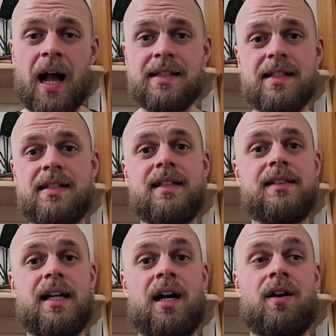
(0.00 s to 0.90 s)
as it
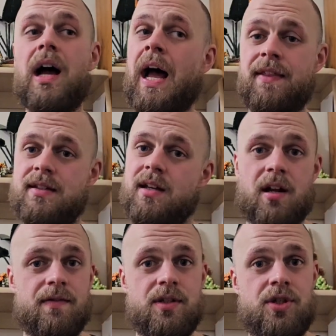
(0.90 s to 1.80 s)
sits now at the
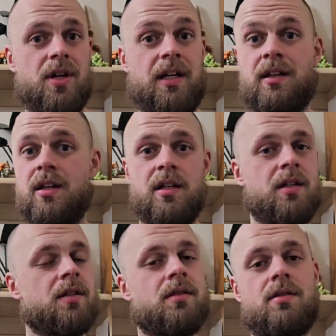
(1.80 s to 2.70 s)
start of this journey,
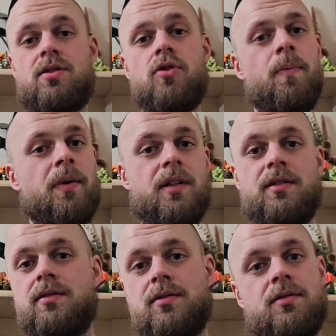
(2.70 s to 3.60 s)

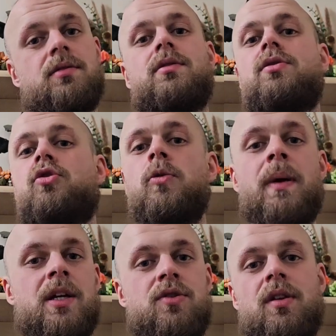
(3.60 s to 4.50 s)
super
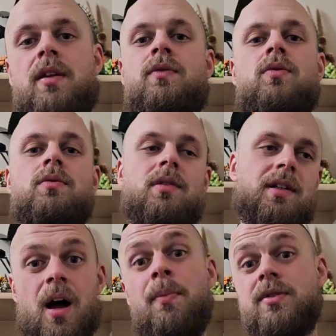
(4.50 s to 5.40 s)
entry level.
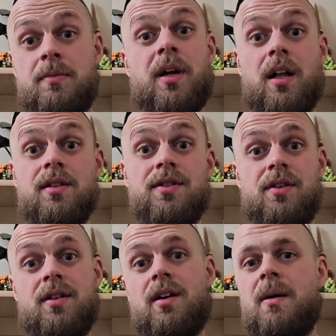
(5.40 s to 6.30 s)
I put some colors
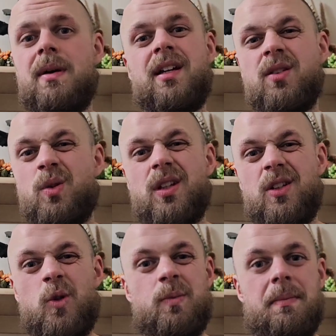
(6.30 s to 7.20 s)
on it. I make it look a
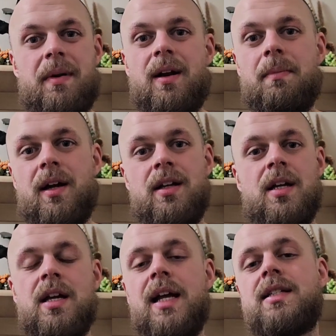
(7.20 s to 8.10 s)
little bit better, but
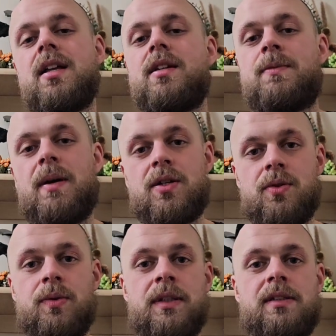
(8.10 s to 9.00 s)
it's nothing
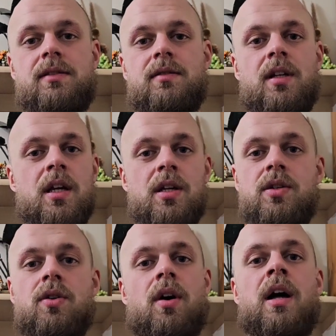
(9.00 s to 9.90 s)
special. It's
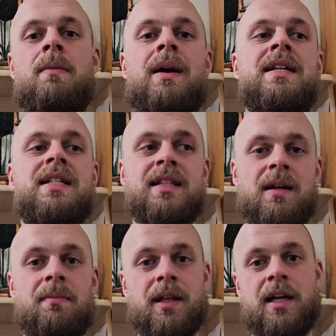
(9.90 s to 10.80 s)
not an amazing
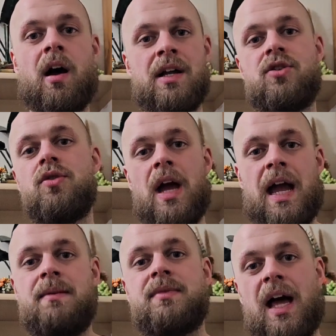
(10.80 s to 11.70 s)
template. I do
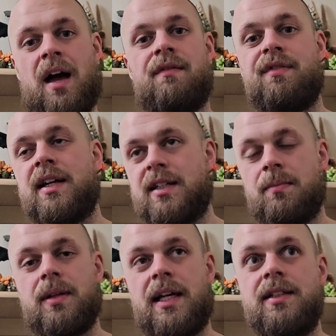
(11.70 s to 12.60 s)
aim to have a
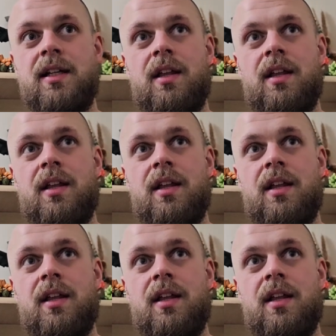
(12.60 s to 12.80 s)
template